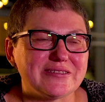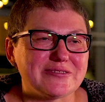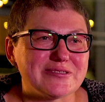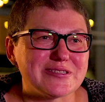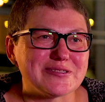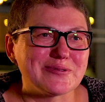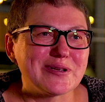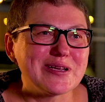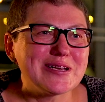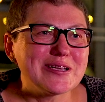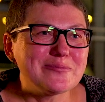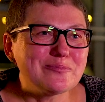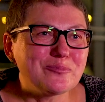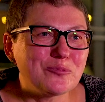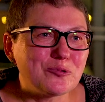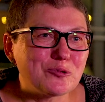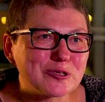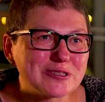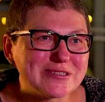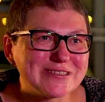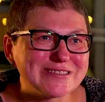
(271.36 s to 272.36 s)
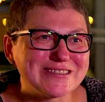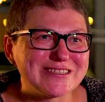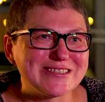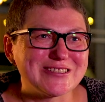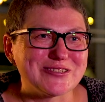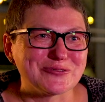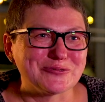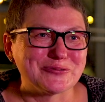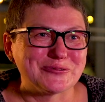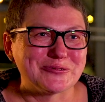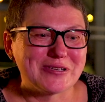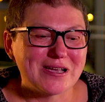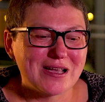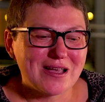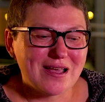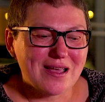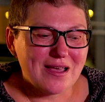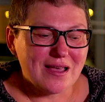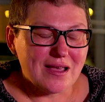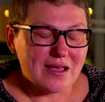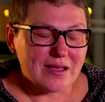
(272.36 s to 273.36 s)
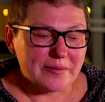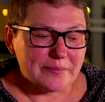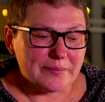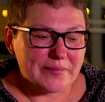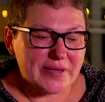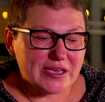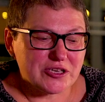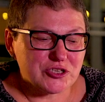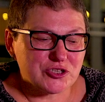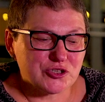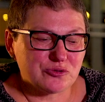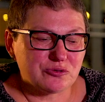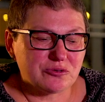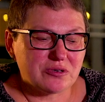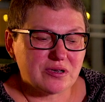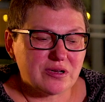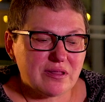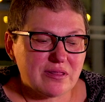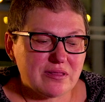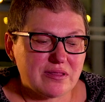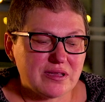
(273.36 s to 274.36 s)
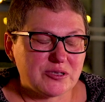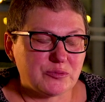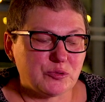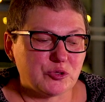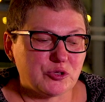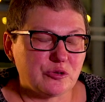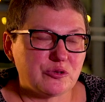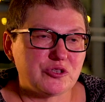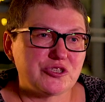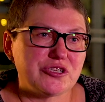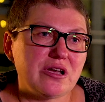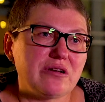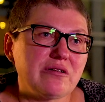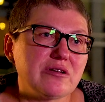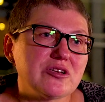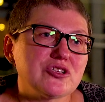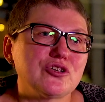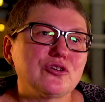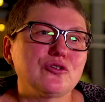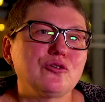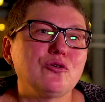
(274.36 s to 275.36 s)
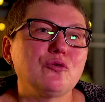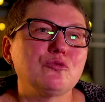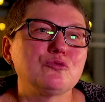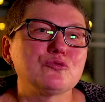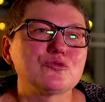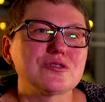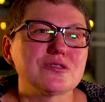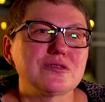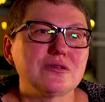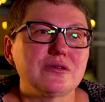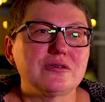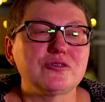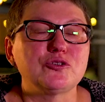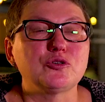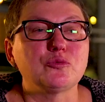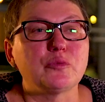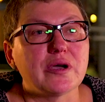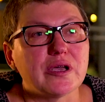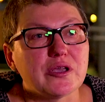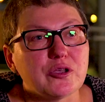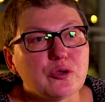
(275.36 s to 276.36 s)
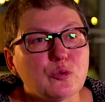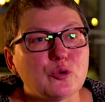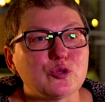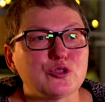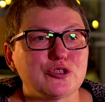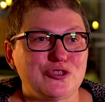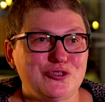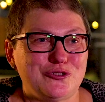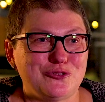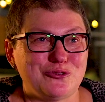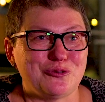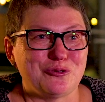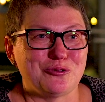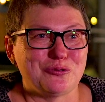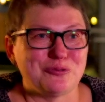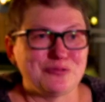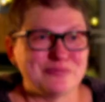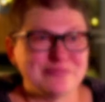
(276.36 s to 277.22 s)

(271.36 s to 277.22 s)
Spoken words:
It's really important to make sure that what you cherish goes to where you want it to go.